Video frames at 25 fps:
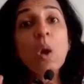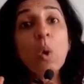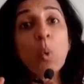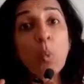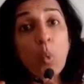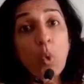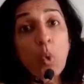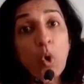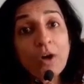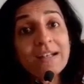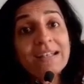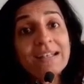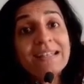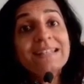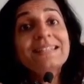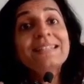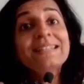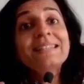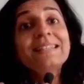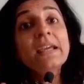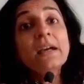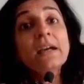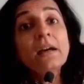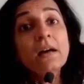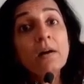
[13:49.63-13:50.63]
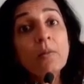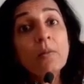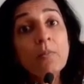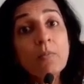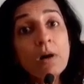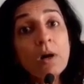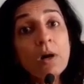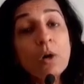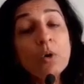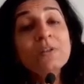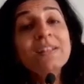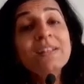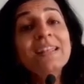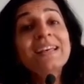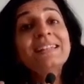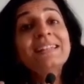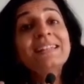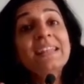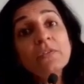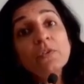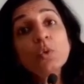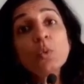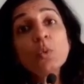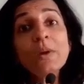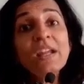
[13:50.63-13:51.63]
What is the amount that we
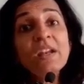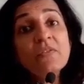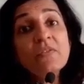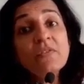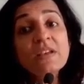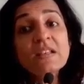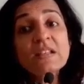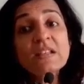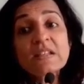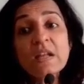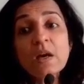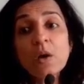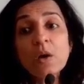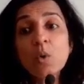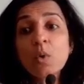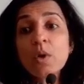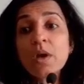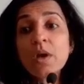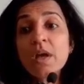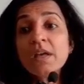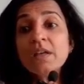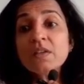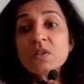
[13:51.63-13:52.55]
have to invest now?